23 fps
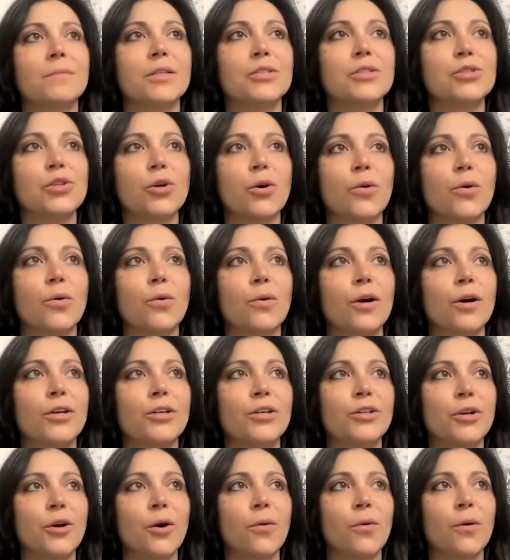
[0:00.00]
So,
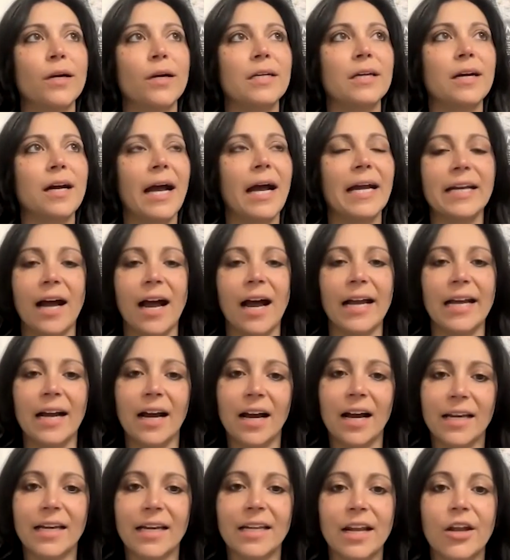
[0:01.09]
I
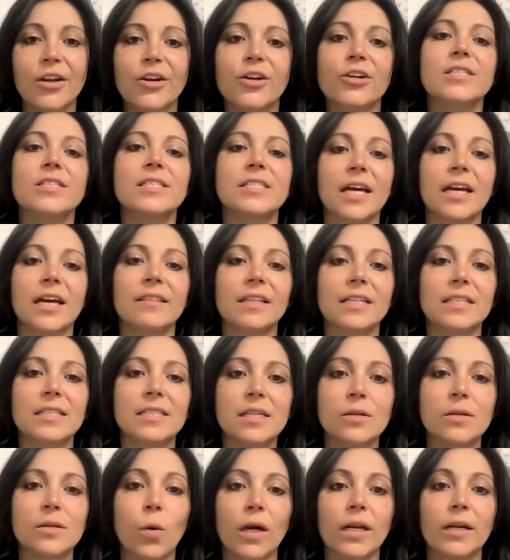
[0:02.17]
can understand the
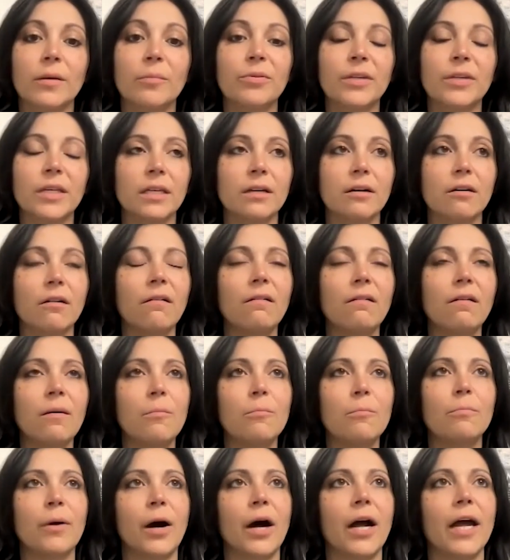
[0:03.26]
D1 appeal,
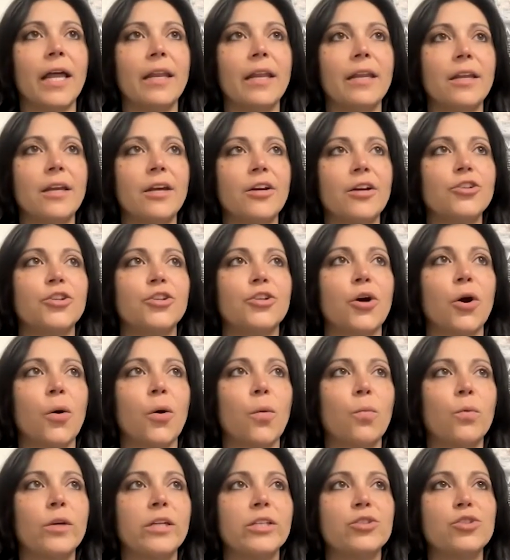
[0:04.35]
but,
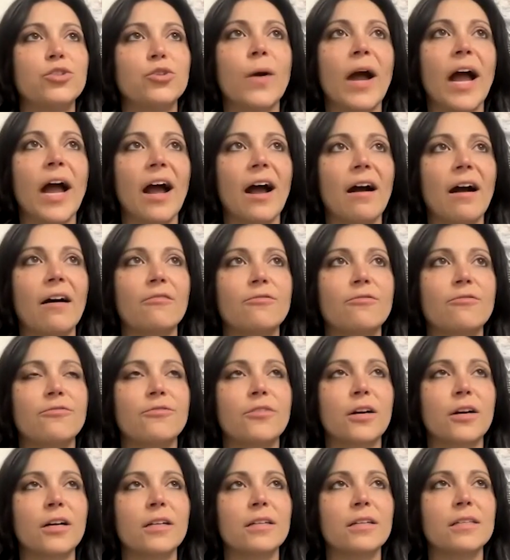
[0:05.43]
we do have
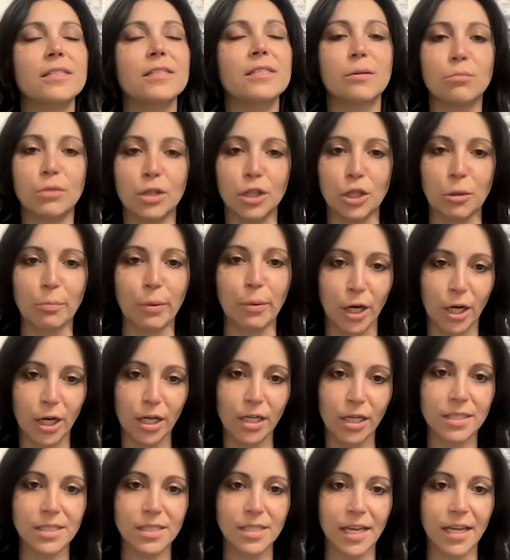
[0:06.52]
similar
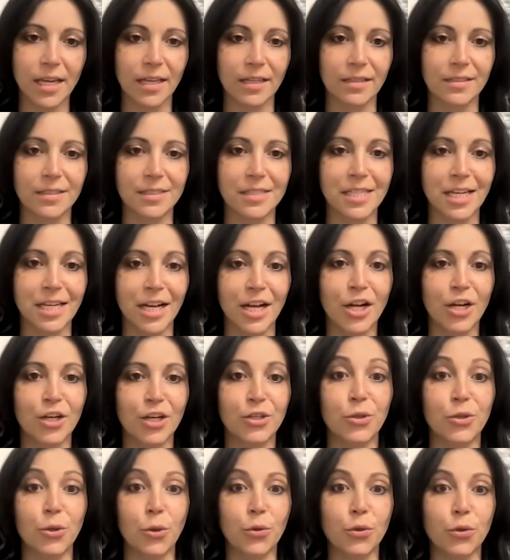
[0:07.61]
perks and,
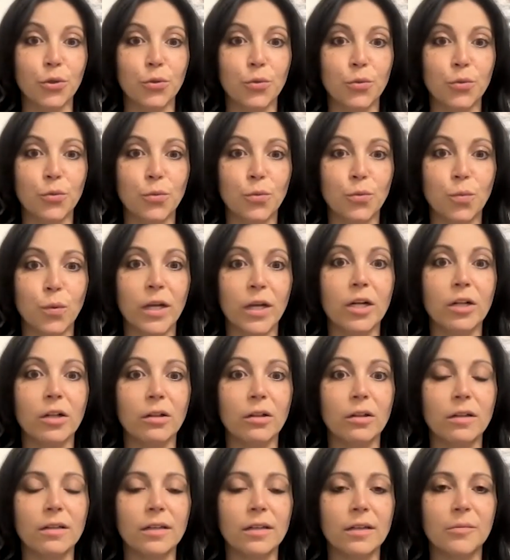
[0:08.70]
you
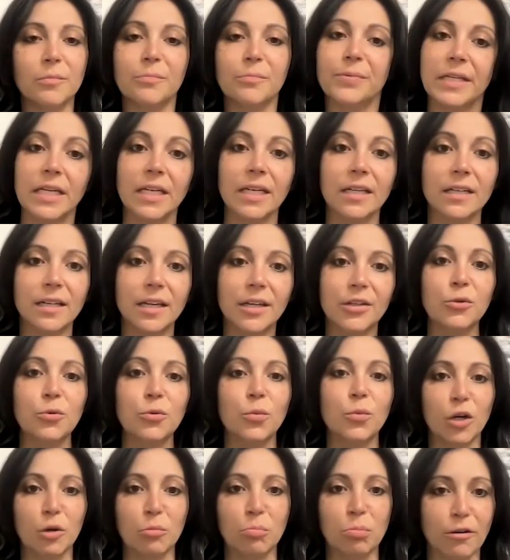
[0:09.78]
will compete and you
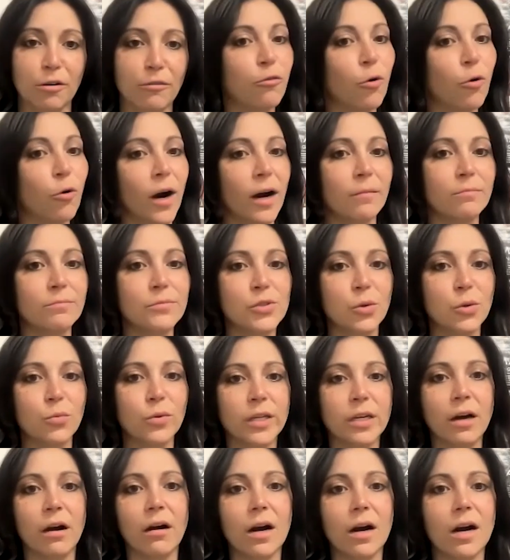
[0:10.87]
will perform. So
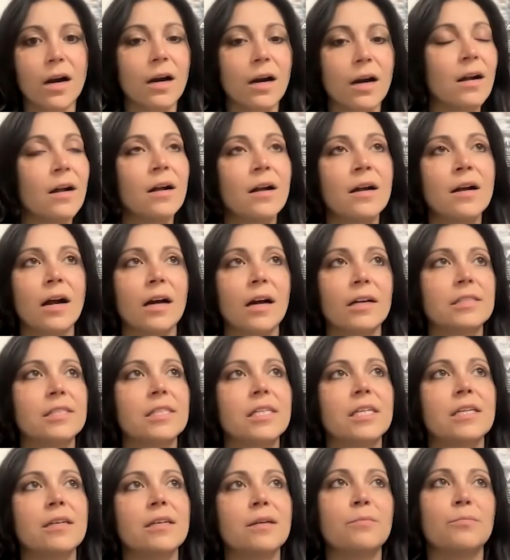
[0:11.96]
we are a
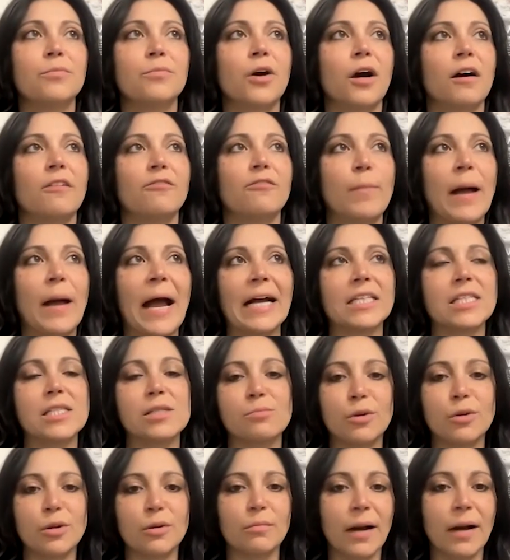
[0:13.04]
team of
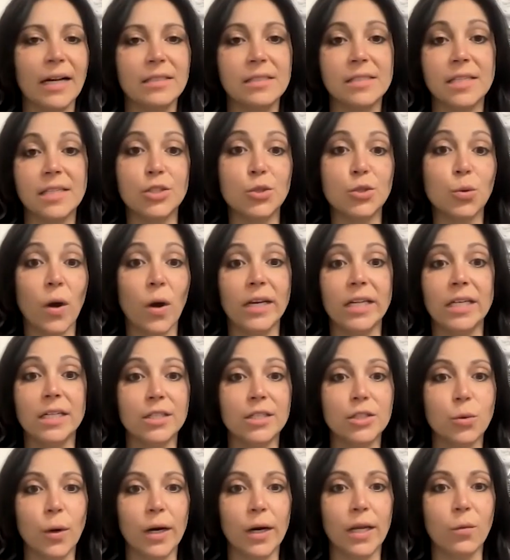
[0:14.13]
maximum, I'd say 20 to
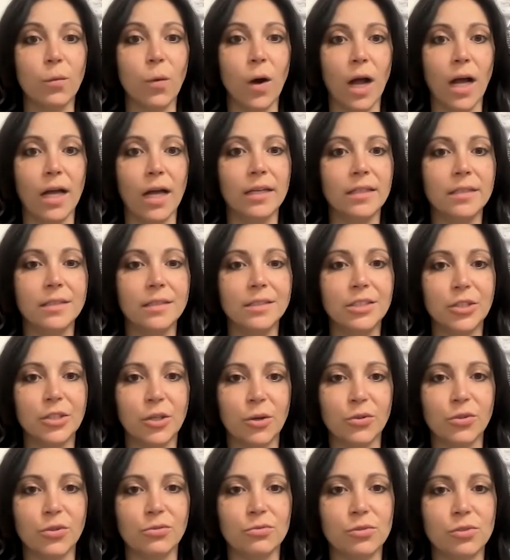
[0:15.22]
21.
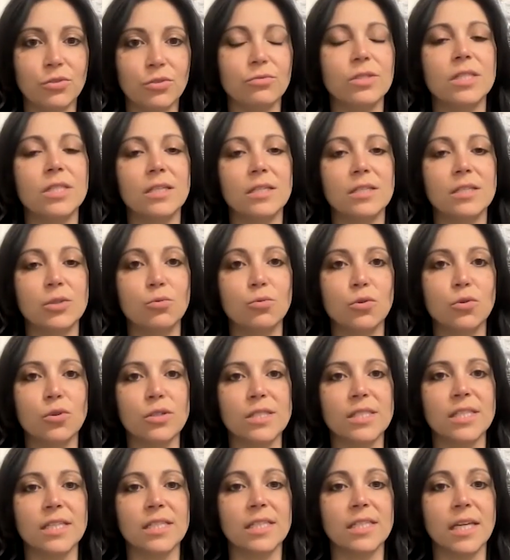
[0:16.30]
You do see
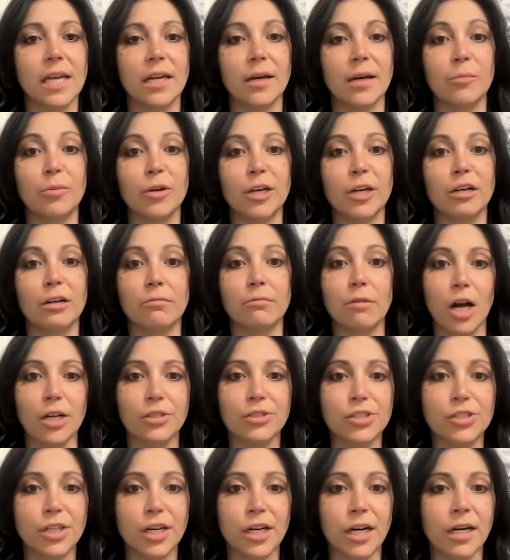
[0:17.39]
schools that take a bigger
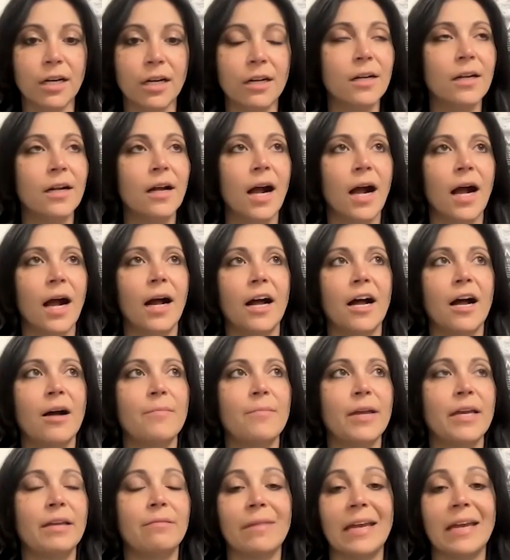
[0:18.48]
roster
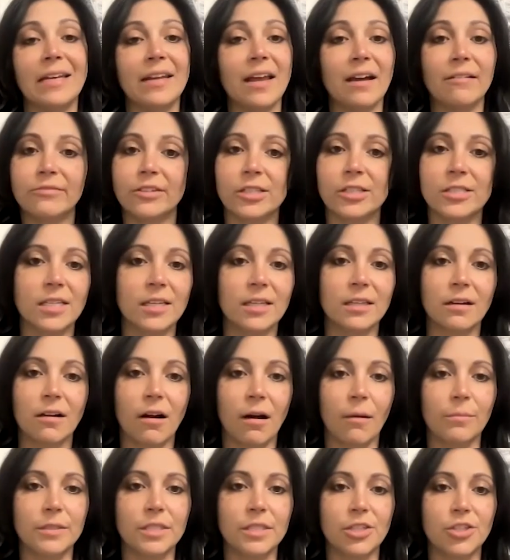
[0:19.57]
and may never see the
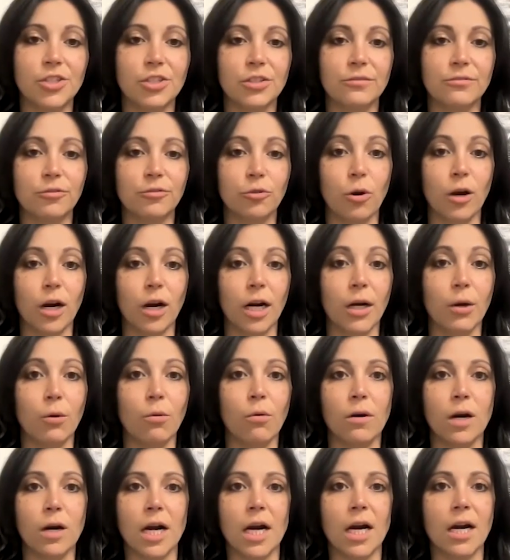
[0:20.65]
competition floor,
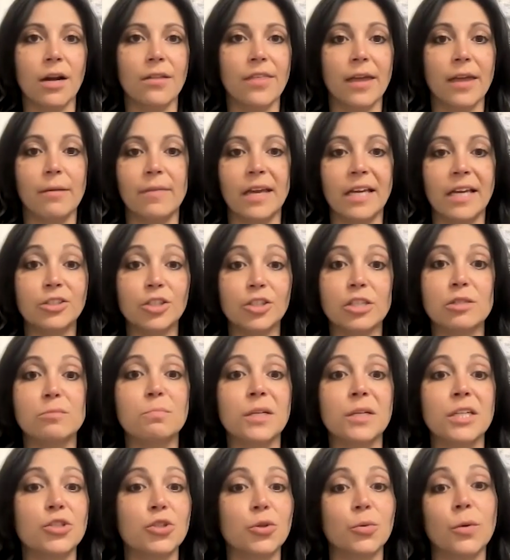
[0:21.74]
or they may just
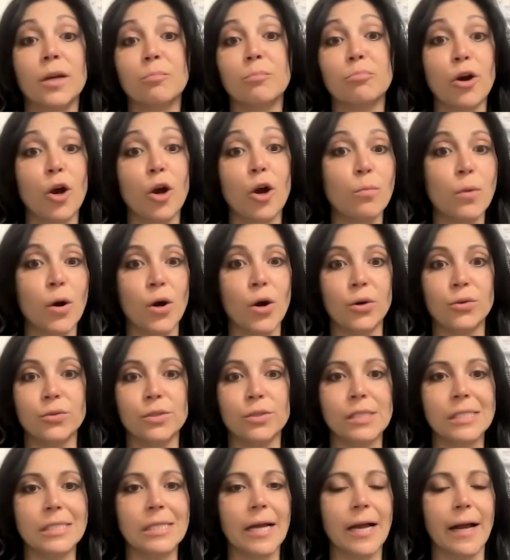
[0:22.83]
be doing promos.